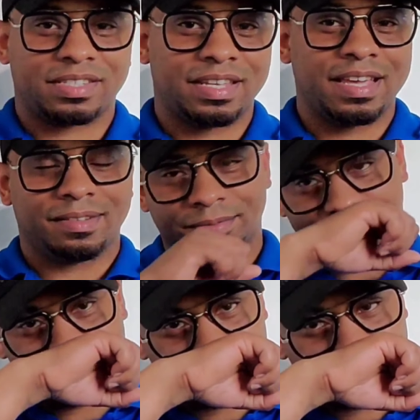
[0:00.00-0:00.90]
say
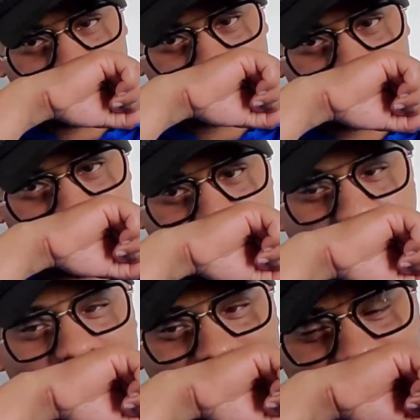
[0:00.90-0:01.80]

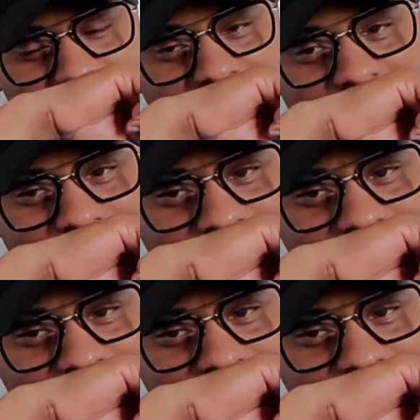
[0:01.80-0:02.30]
more I smell